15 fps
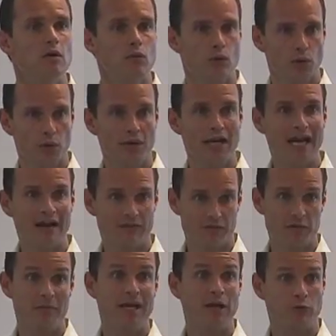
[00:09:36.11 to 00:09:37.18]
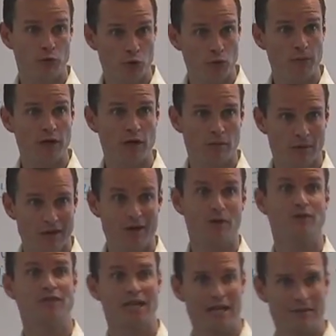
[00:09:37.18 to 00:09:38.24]
we're going to have to make room in our
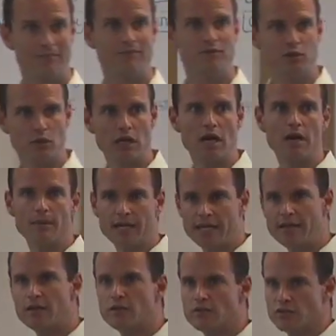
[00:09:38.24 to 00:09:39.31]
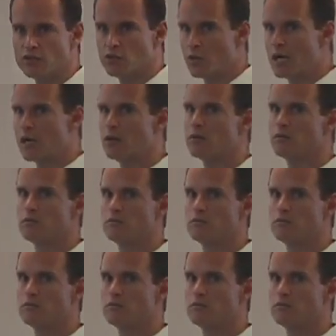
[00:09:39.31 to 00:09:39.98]
Model tab to accommodate those as well.